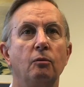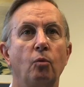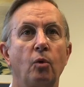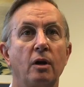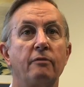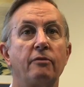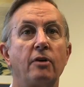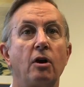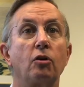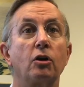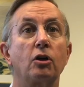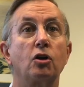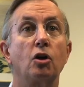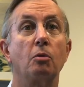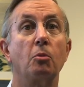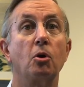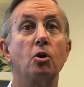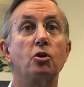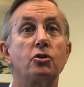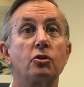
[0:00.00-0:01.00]
one of our
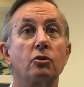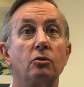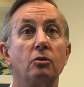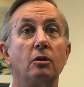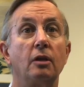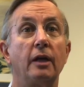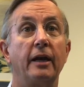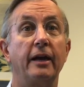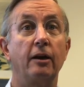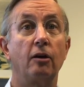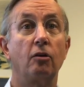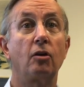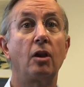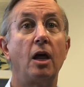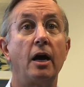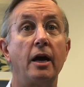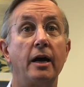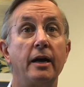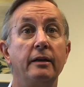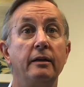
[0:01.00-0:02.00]
commercial
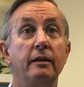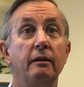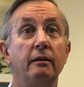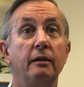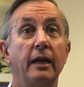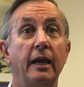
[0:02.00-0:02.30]
airline